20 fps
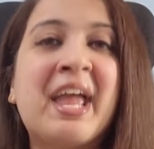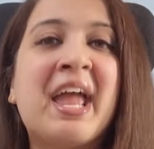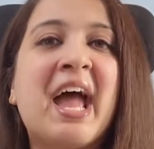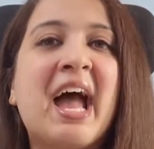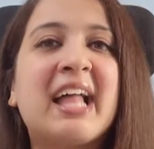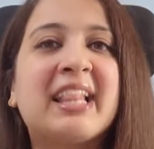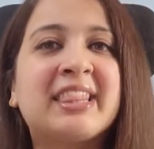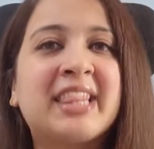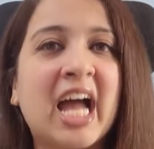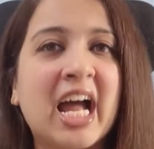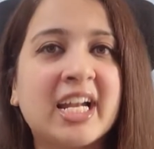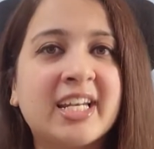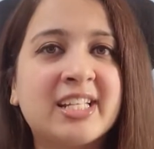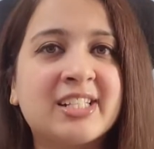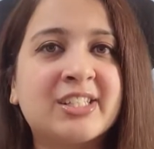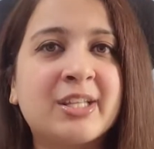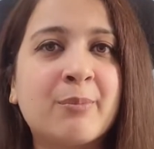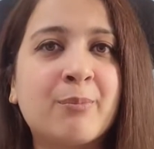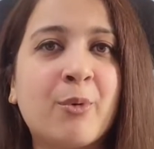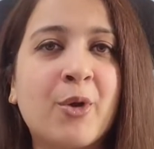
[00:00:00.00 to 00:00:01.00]
And that is
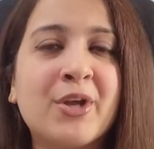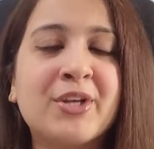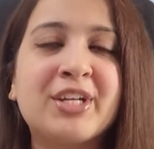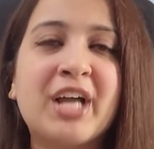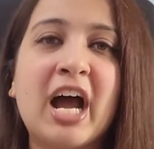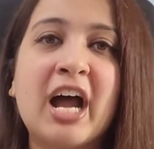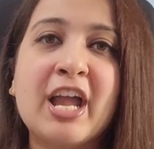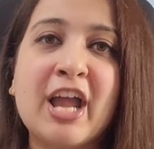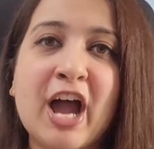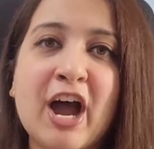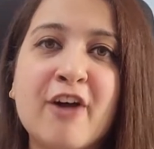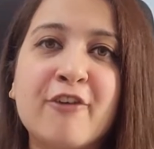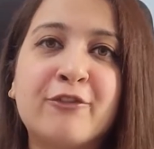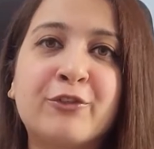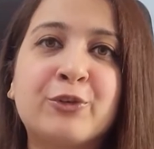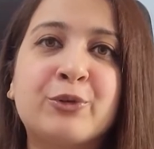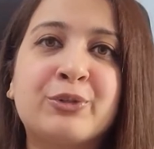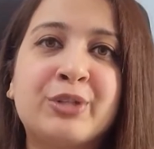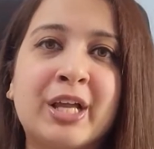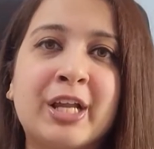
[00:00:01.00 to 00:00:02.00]
the point I have
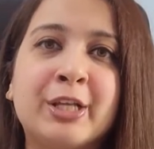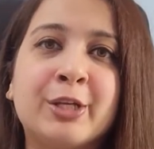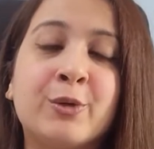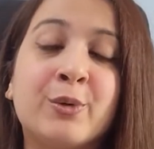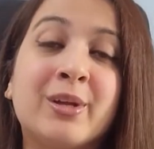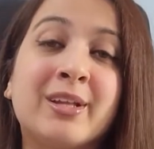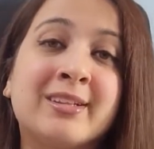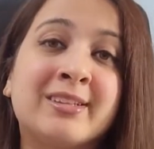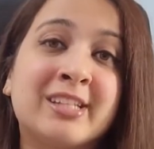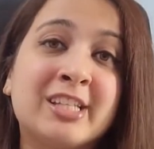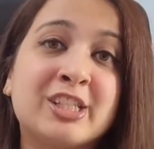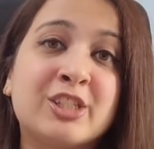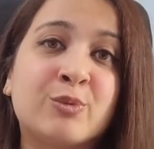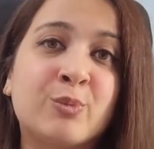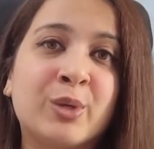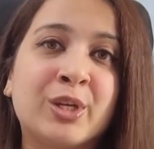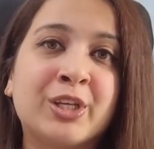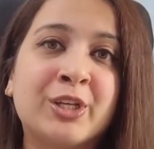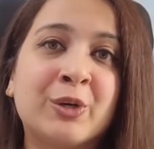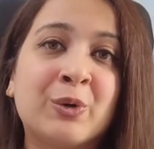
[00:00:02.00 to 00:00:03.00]
to tell you in this
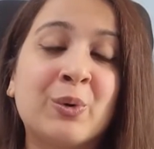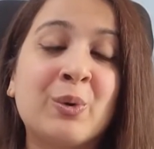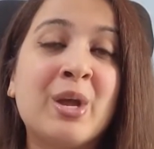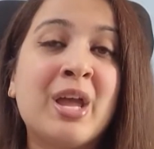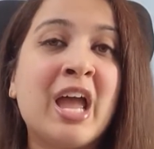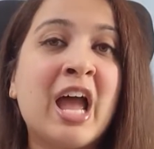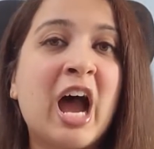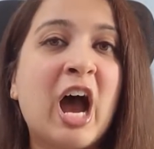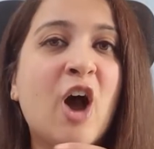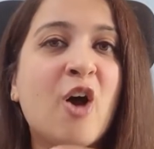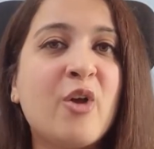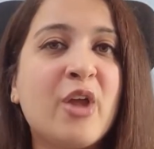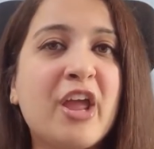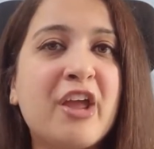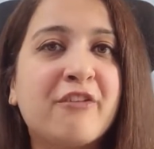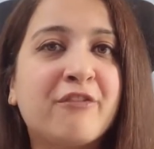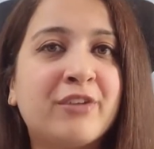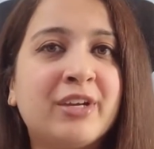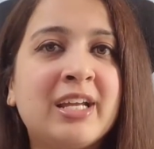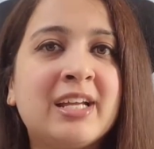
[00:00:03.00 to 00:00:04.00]
video, how
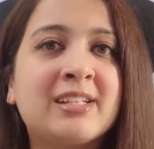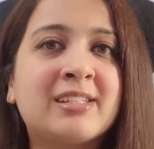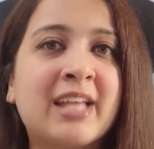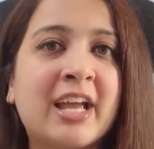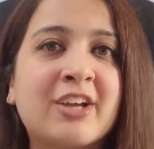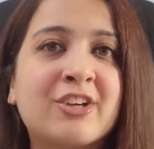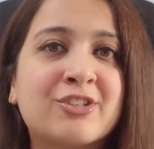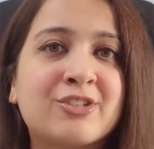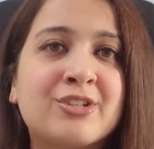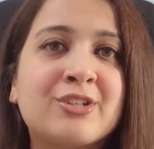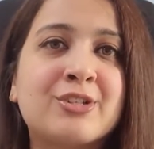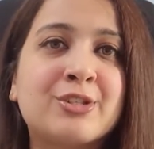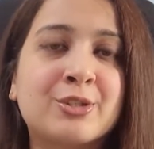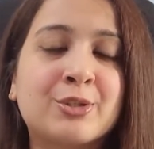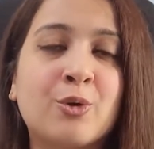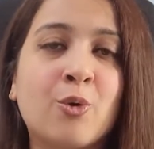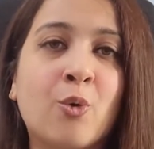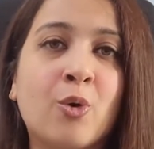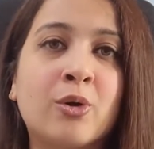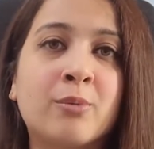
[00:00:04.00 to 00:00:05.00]
every section
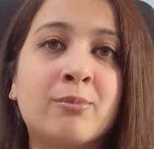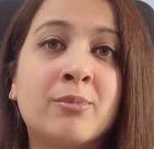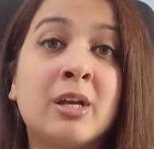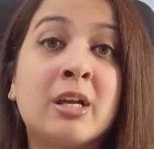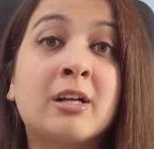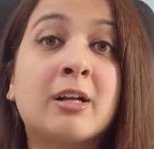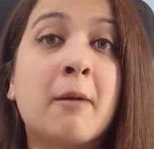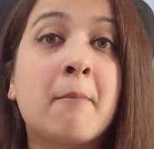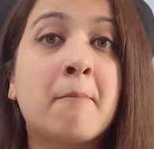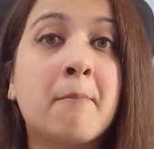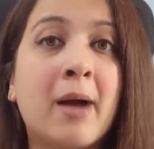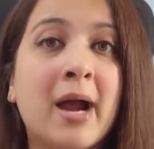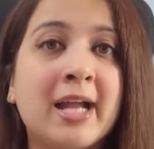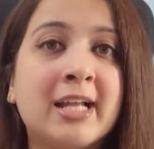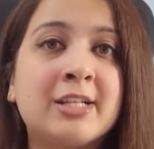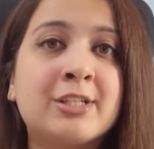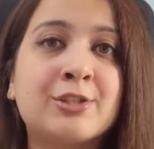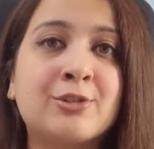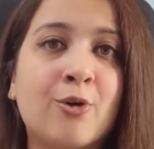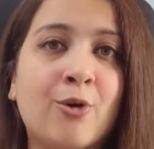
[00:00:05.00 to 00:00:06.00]
score
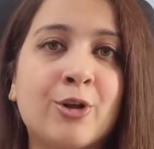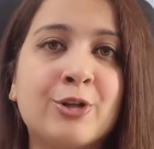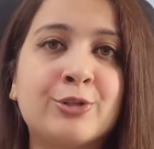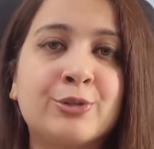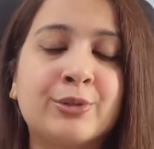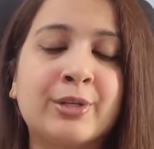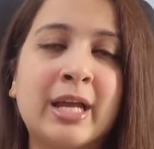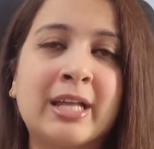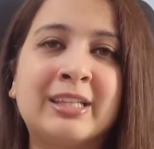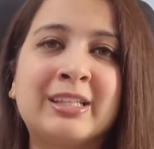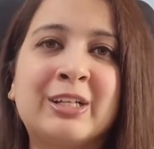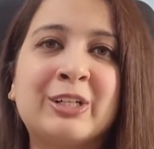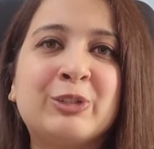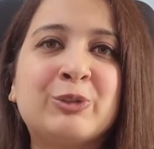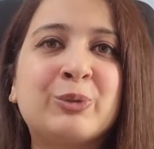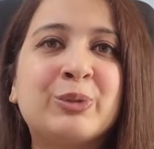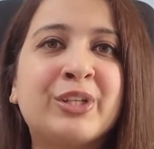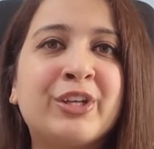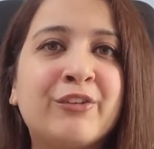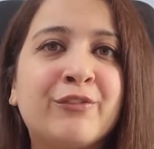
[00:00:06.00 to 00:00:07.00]
combines all together
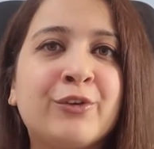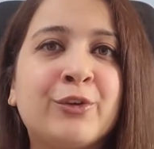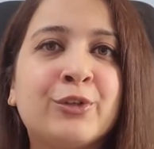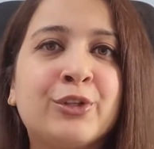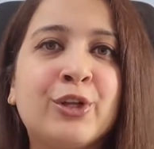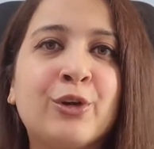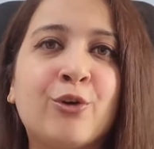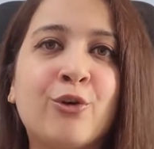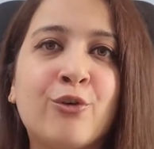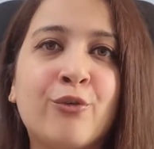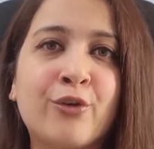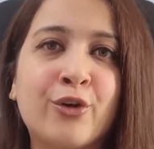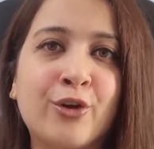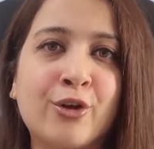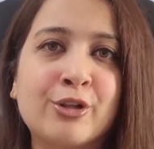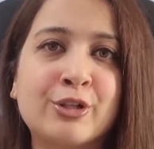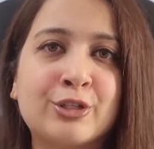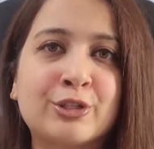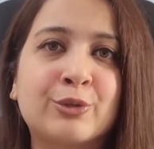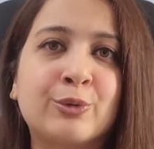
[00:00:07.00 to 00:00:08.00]
to give you the
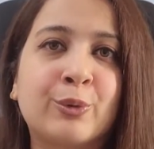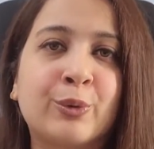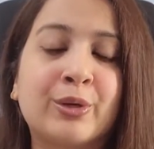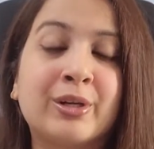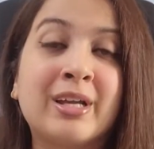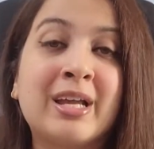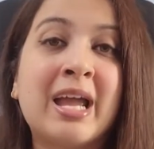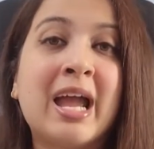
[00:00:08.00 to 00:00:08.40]
overall score.